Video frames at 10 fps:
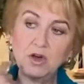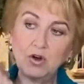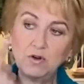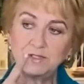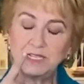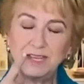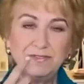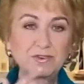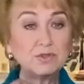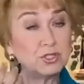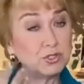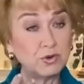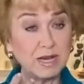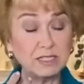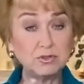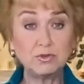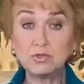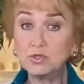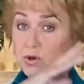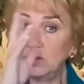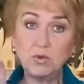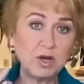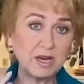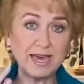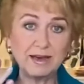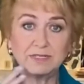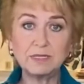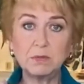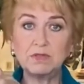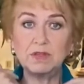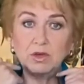Often if you're stressed or you're trying to work out something,